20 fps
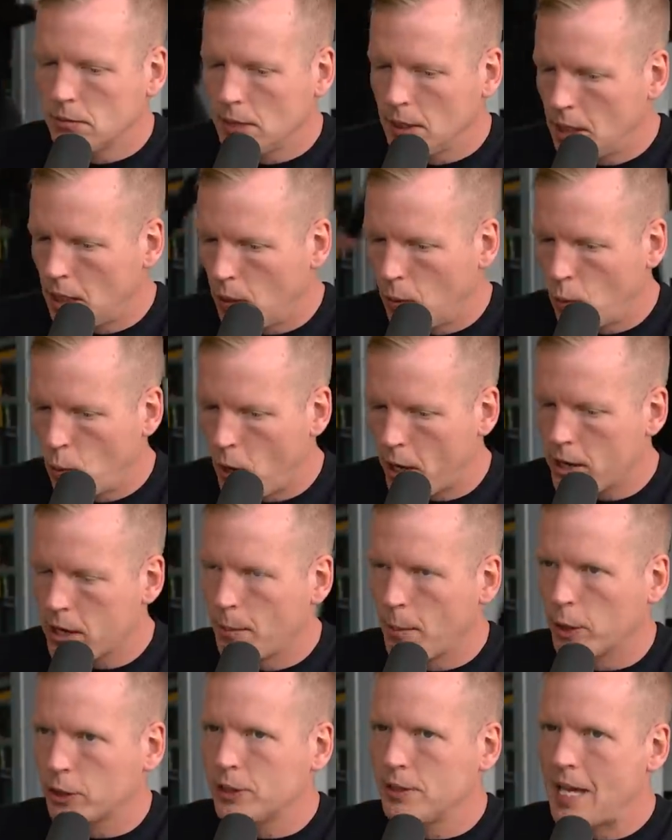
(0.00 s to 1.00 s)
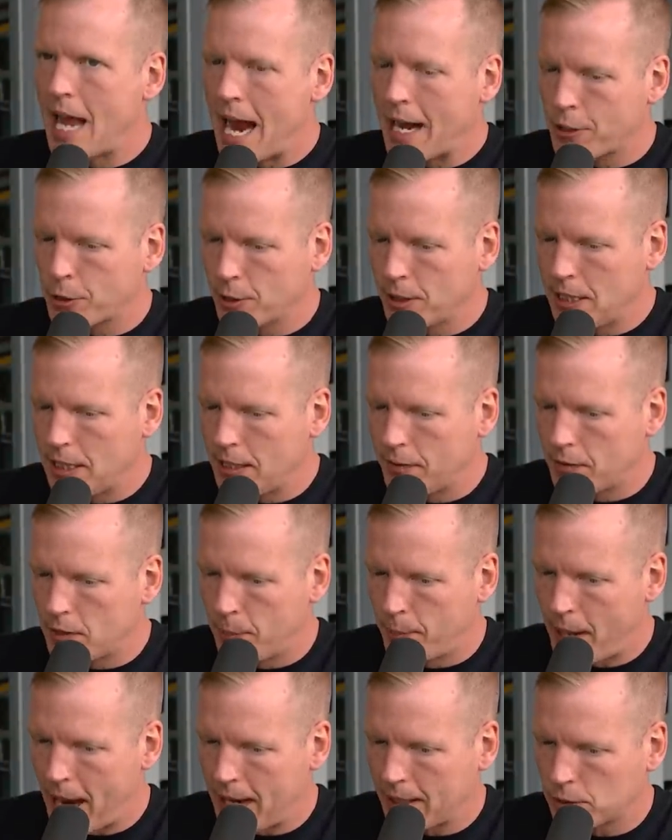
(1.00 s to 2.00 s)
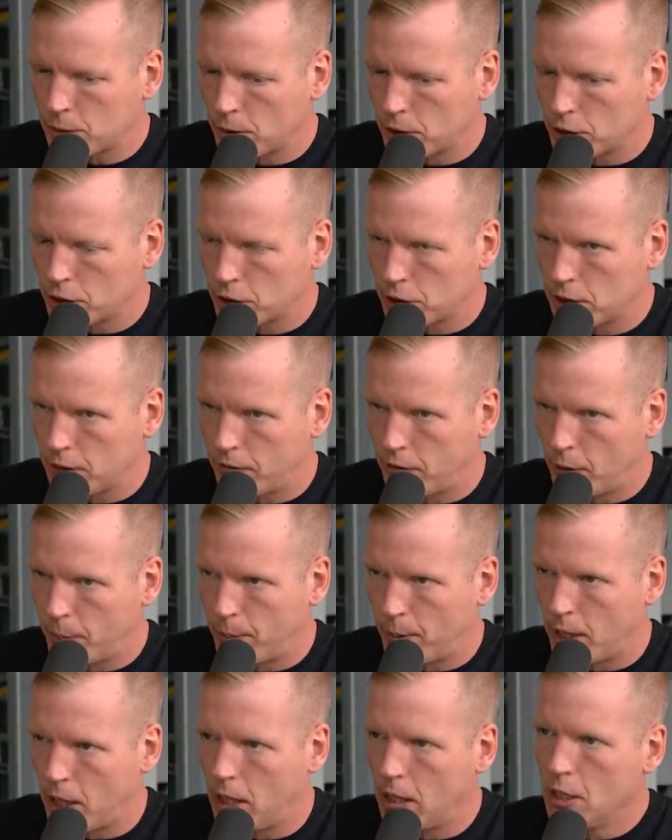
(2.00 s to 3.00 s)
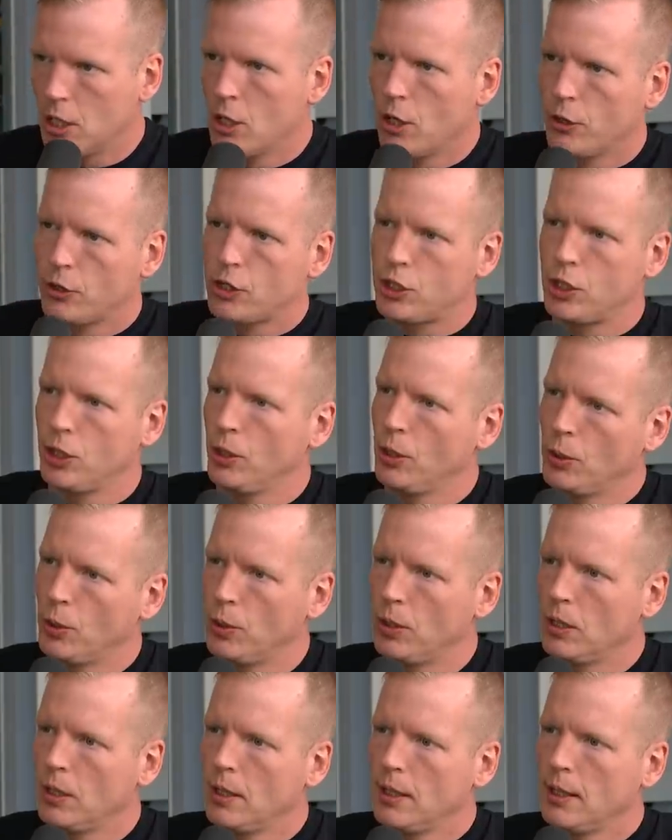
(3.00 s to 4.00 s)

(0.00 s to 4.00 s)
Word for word: You know, one of the most naturally gifted pass rushers in football. Two,